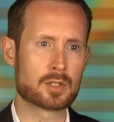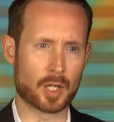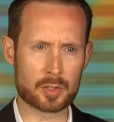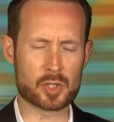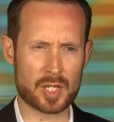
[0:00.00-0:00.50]

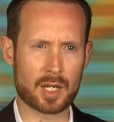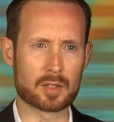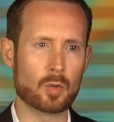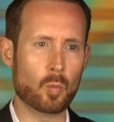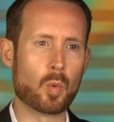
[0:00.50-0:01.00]
to
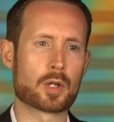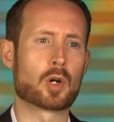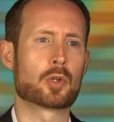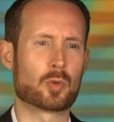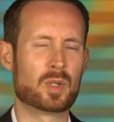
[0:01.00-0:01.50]
understand what
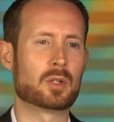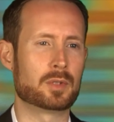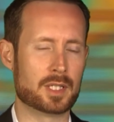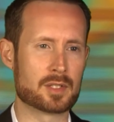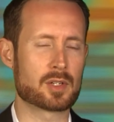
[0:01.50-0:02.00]
are the real
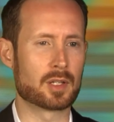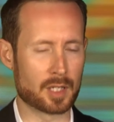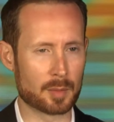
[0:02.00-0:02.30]
needs and the